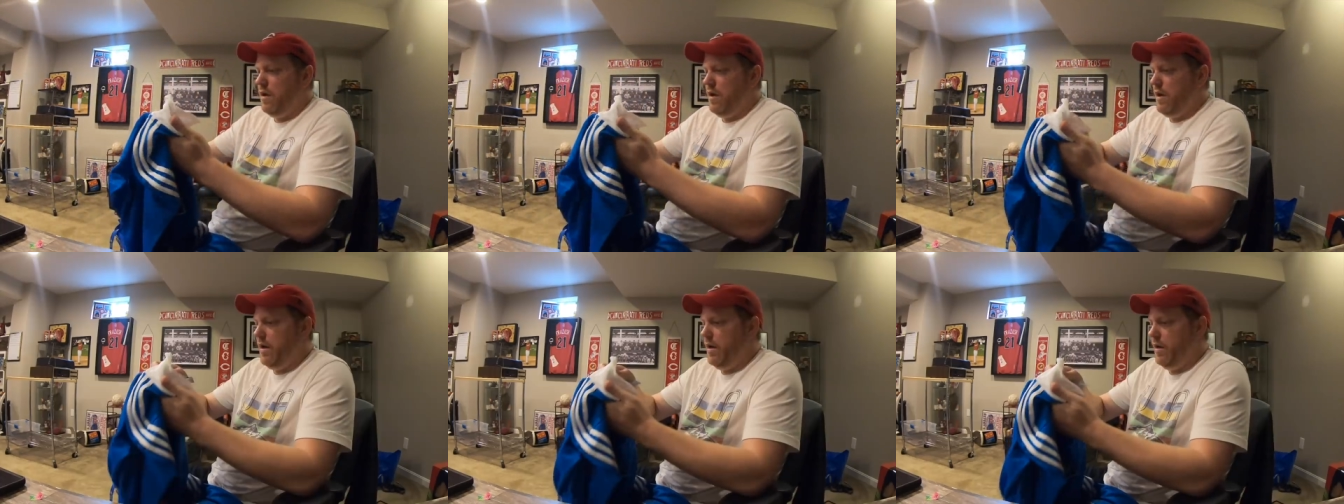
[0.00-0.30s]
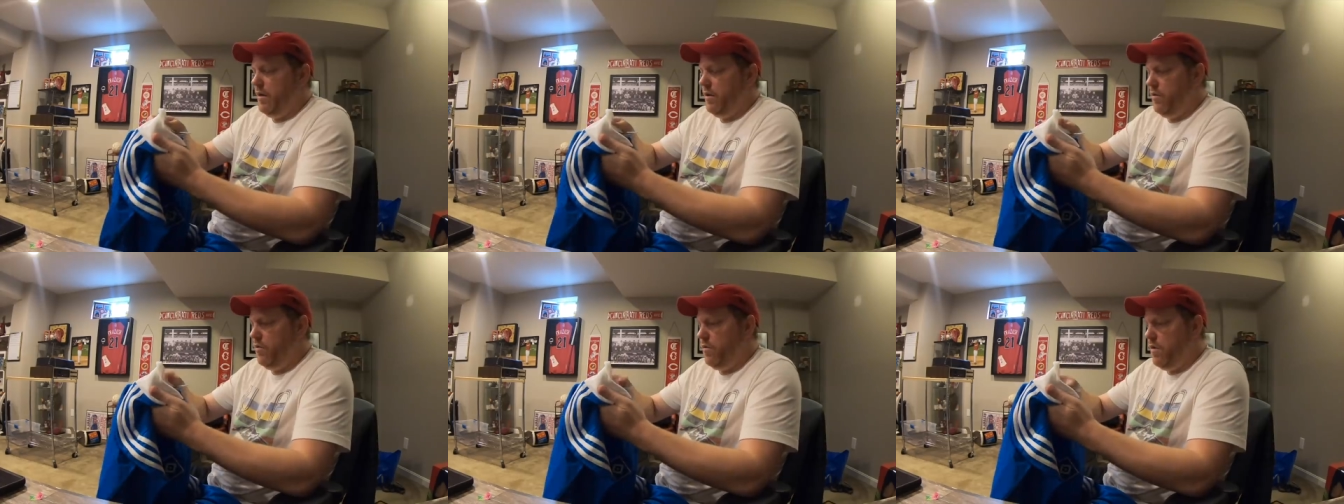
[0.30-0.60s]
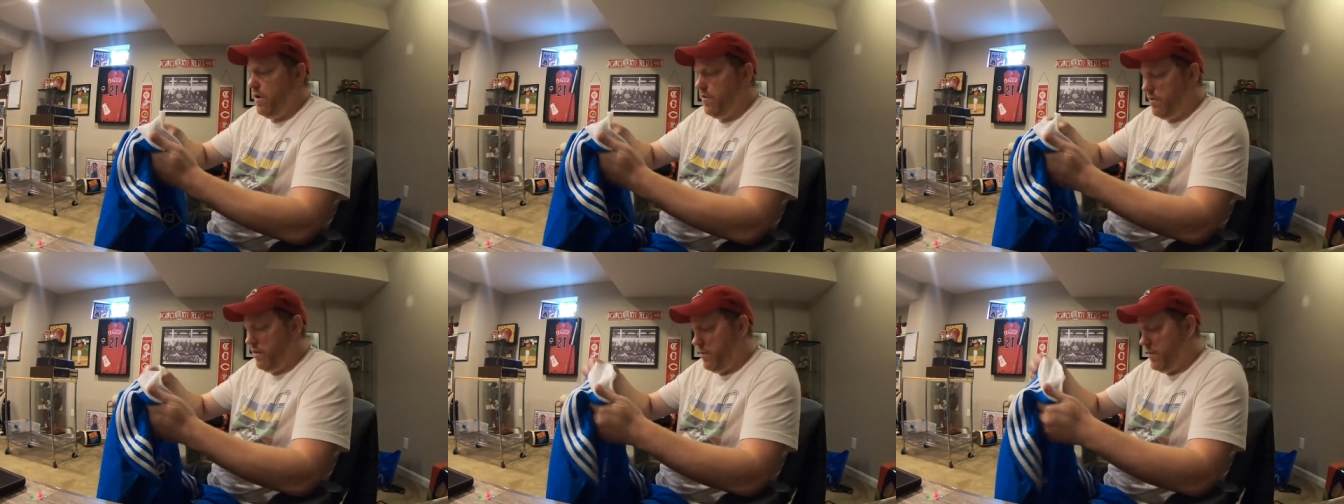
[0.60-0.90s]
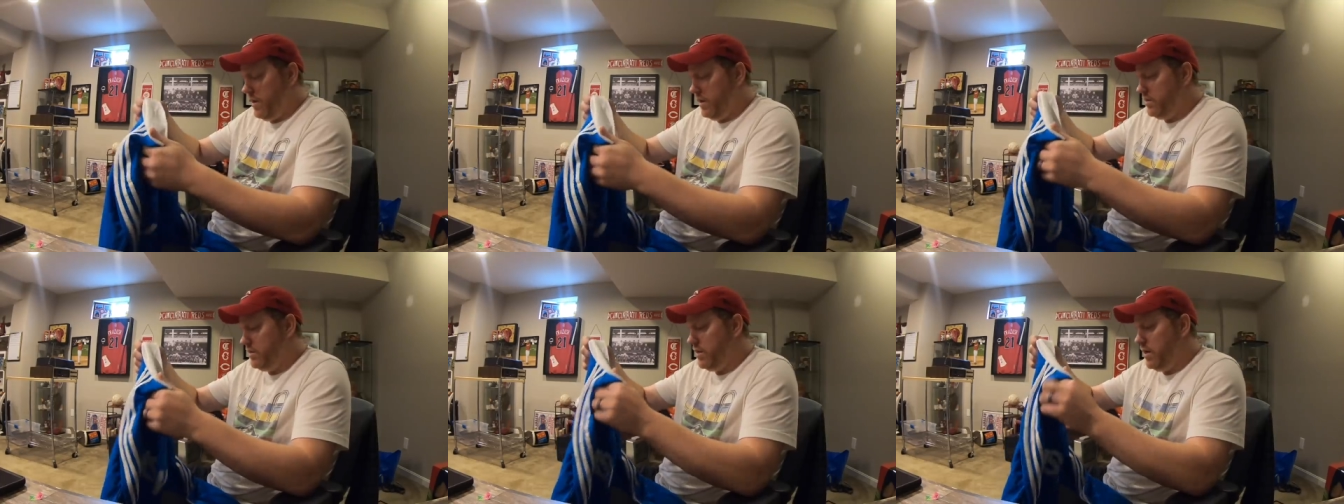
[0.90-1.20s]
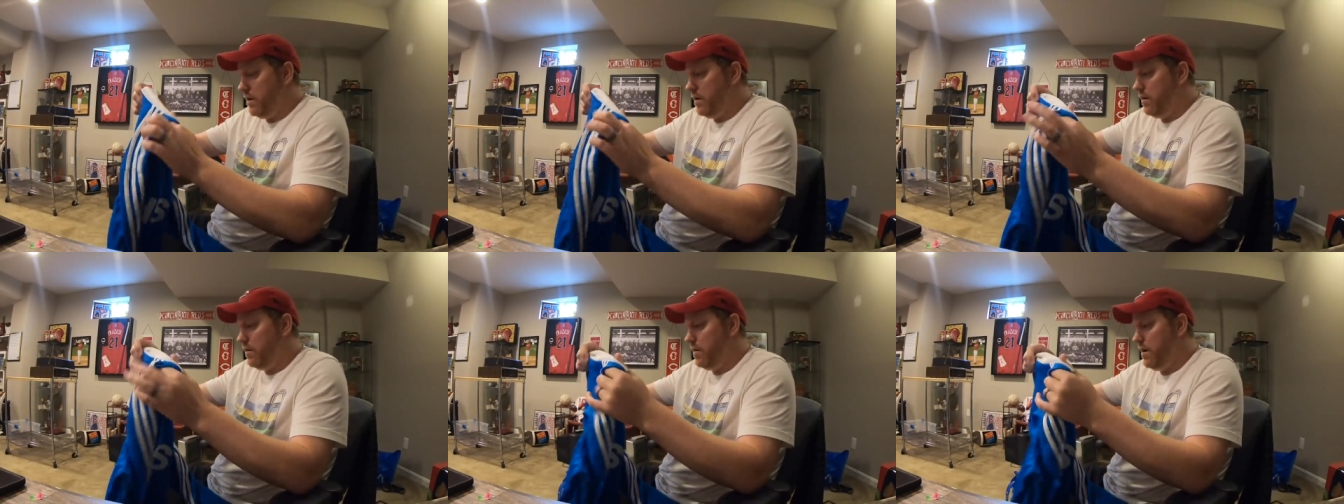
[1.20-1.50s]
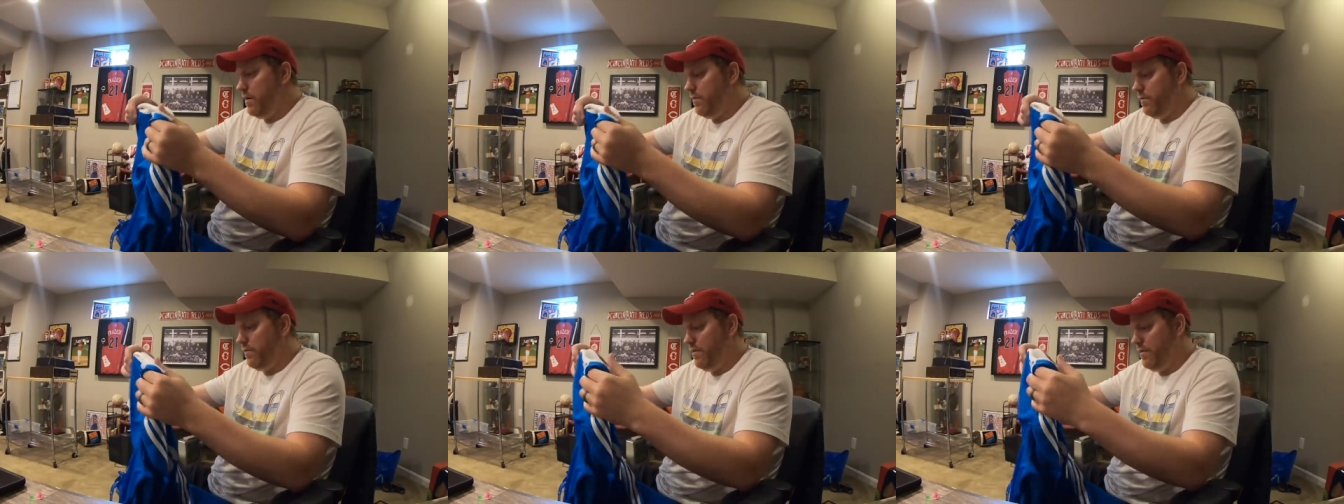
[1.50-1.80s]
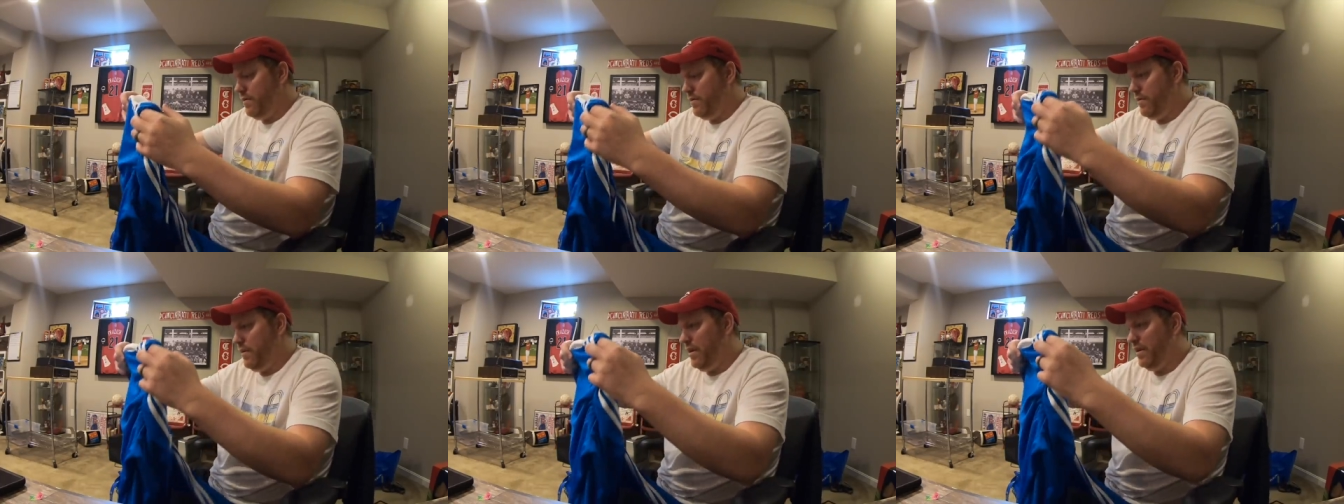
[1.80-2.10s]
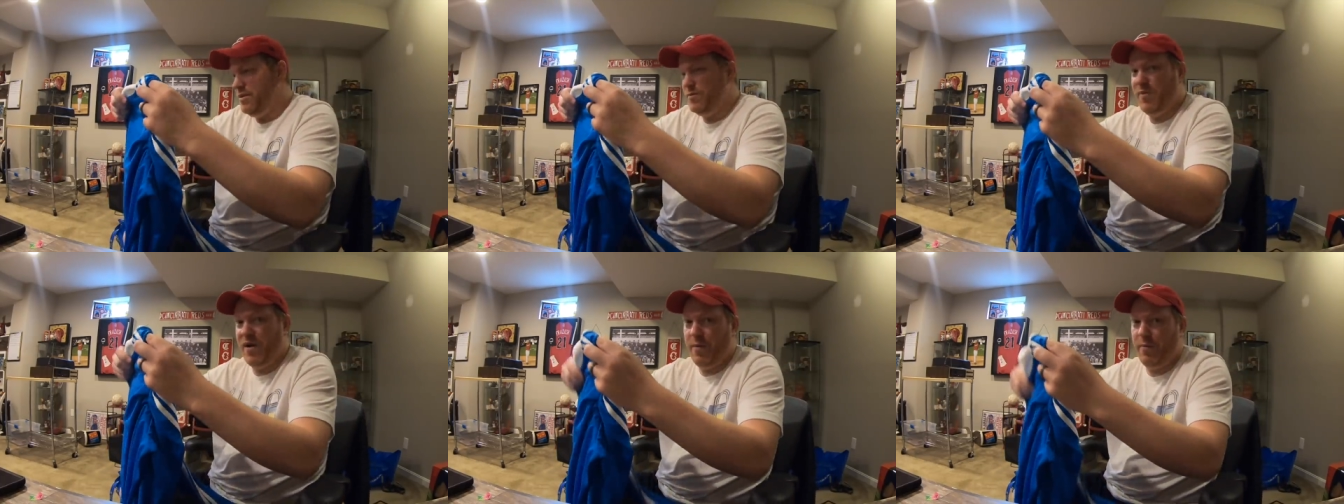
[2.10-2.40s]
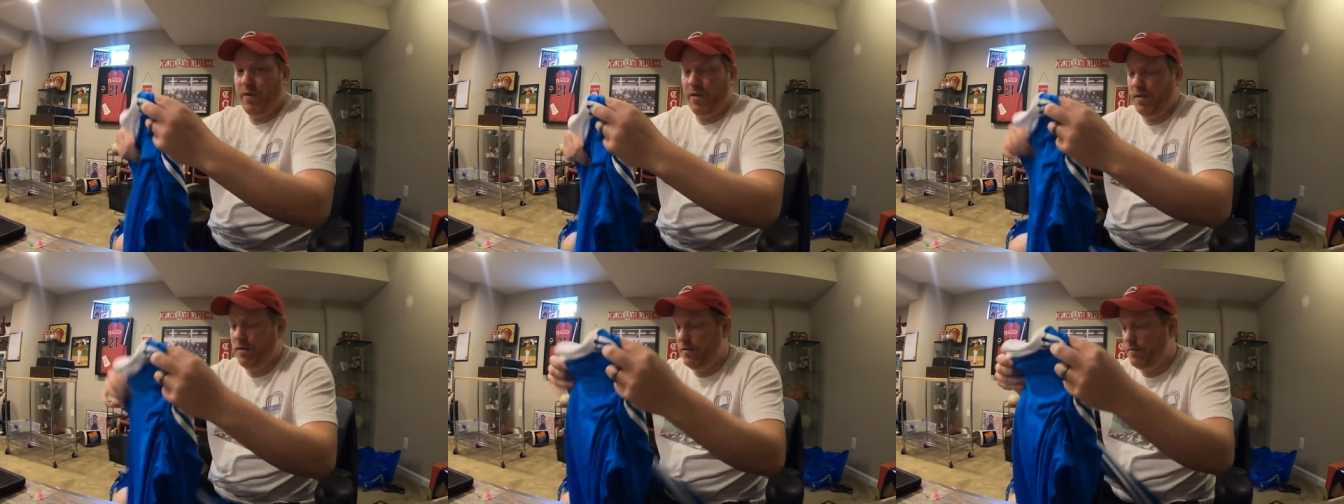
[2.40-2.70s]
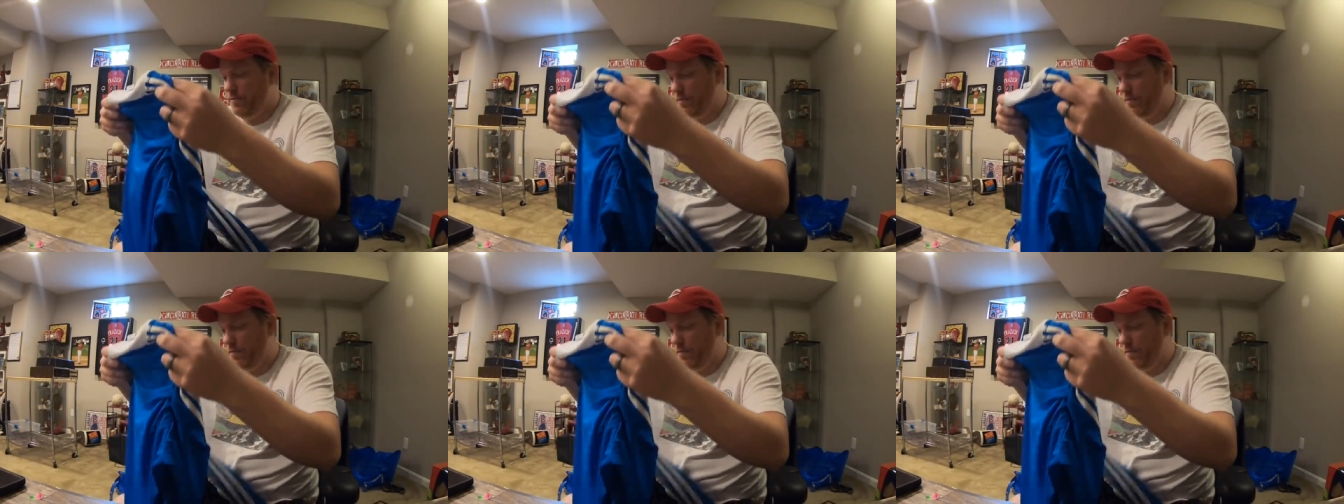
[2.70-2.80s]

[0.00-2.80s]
I know nothing about soccer other than it's popular,